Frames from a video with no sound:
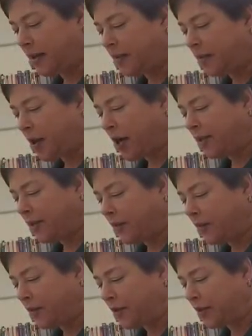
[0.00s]
Let's pause
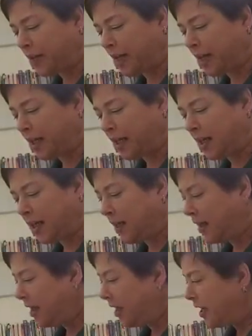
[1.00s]
there for a second.
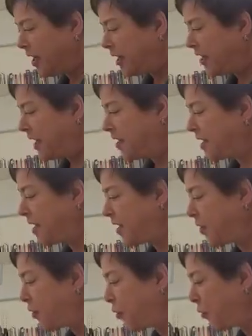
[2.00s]
That's
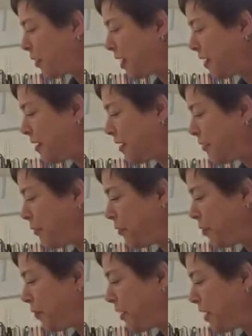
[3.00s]
another great
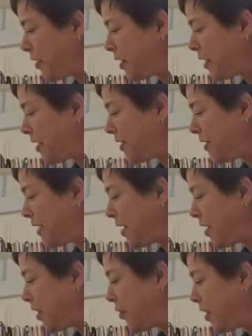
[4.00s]
root there. It's
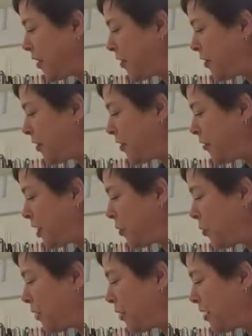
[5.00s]
telling you here that the
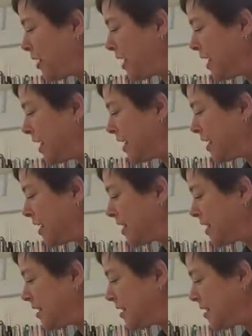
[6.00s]
Greek word
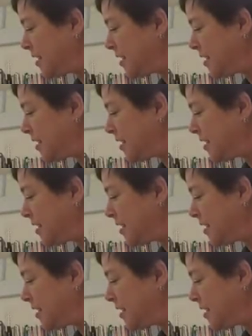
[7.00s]
kinesis